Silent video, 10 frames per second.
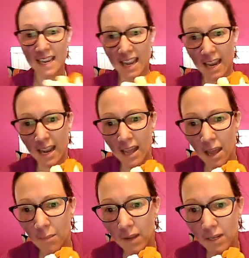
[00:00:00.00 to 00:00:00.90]
here
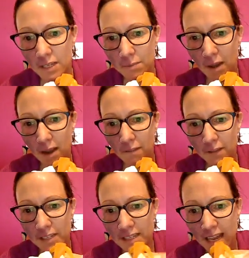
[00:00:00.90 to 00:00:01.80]
because my
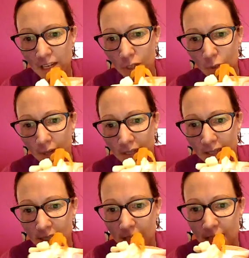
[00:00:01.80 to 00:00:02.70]
facet
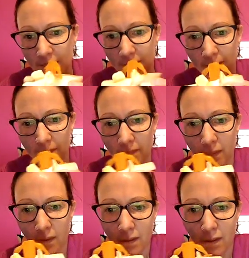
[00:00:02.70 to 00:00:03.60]
joints,
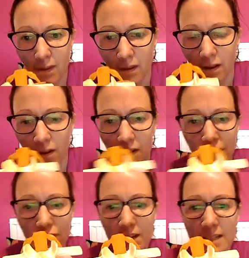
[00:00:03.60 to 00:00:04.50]

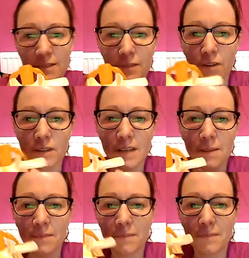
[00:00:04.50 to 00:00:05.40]
it's really difficult because
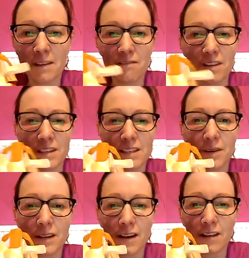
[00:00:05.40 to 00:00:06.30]
I'm mirrored, so
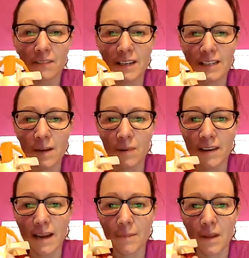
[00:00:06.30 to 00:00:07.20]
I can't really tell where
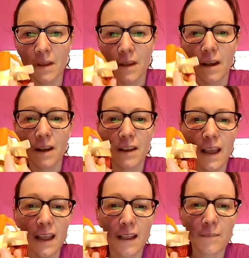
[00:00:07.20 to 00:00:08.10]
I am.
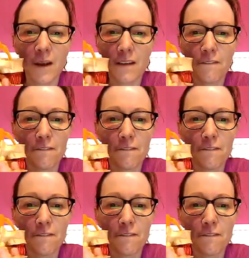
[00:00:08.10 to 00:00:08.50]
Okay, my